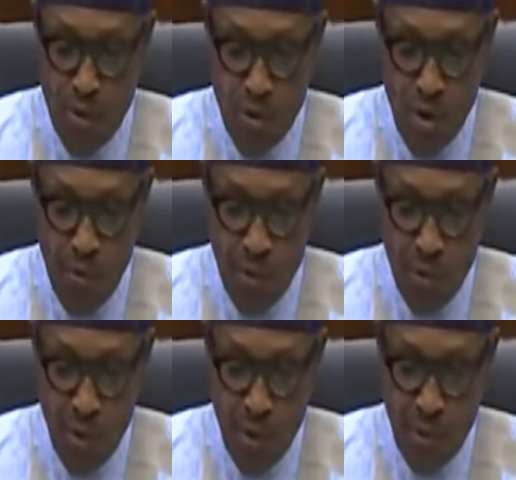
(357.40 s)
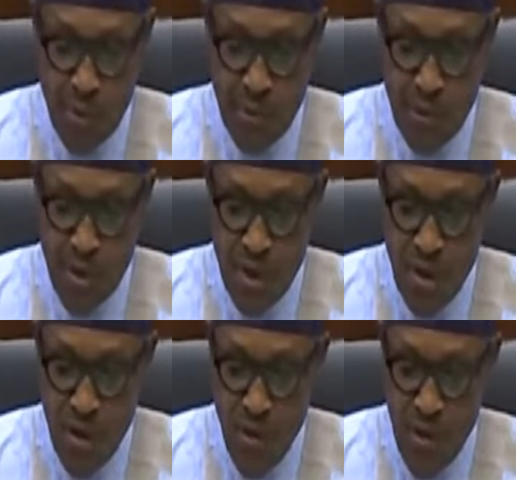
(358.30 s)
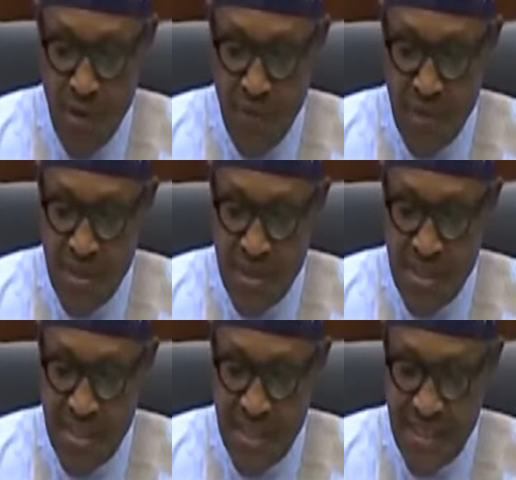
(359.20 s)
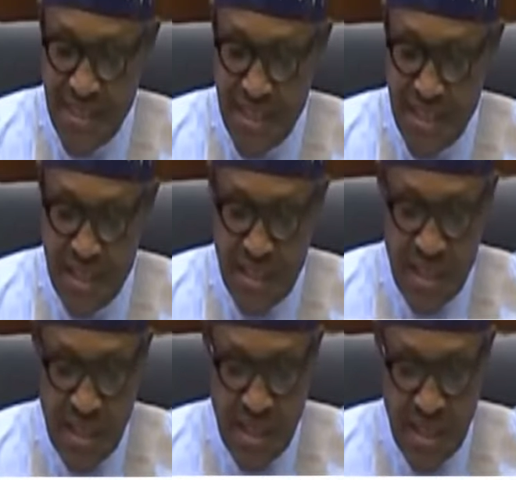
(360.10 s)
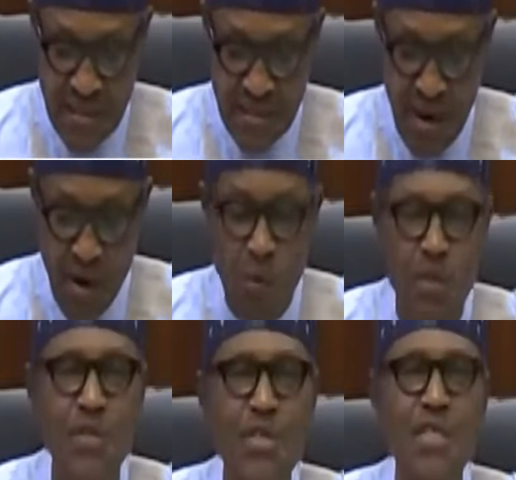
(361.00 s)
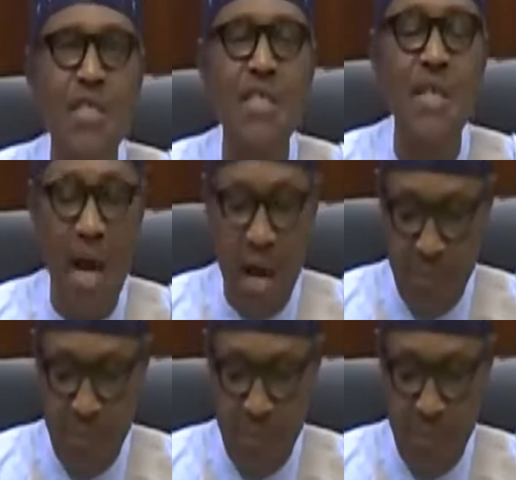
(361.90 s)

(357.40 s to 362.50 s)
most of the problems we have faced as a nation is our consistent